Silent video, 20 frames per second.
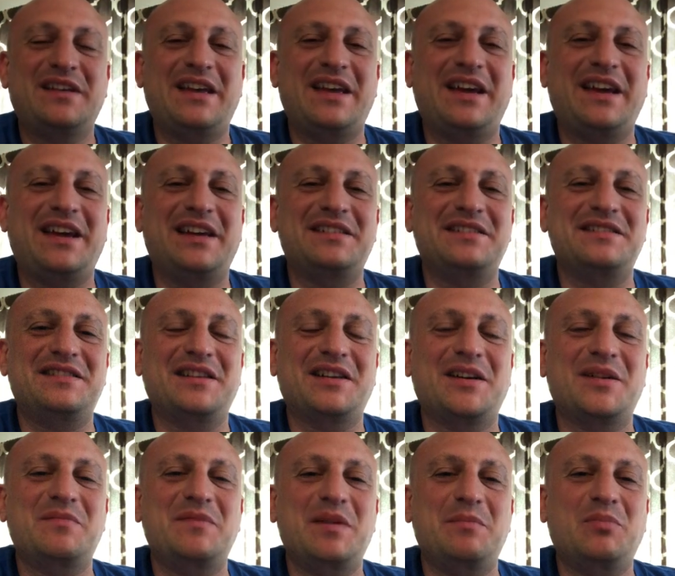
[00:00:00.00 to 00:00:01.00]
And
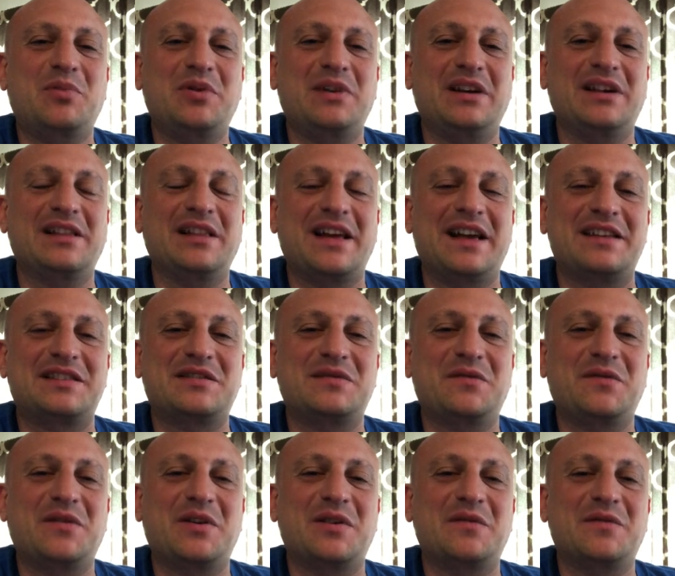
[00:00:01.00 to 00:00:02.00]
they put a glass in
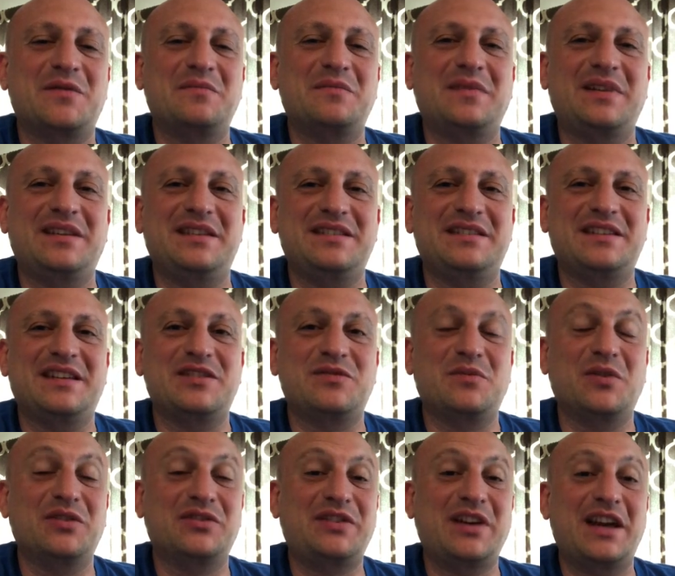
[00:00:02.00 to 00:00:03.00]
front of him, and he says,
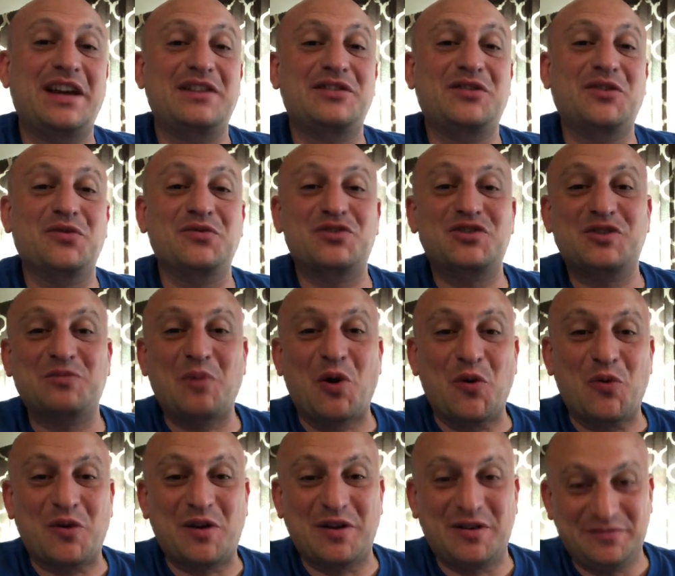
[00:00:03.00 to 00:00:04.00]
"Well, Tang don't
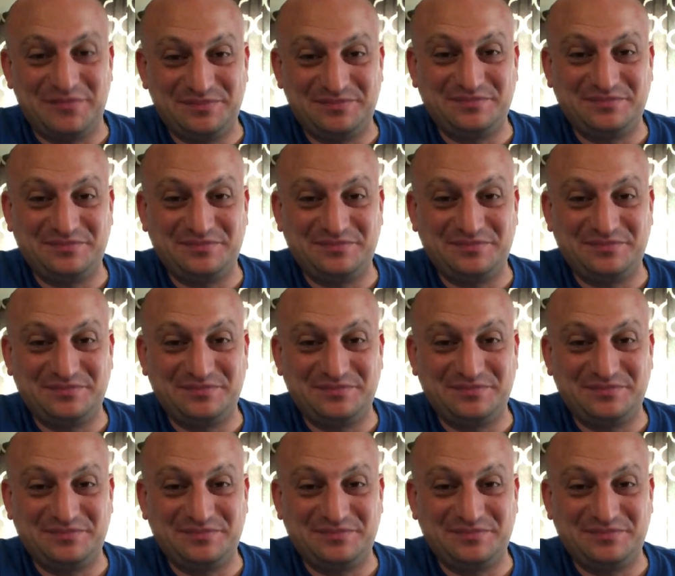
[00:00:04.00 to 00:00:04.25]
smoke,"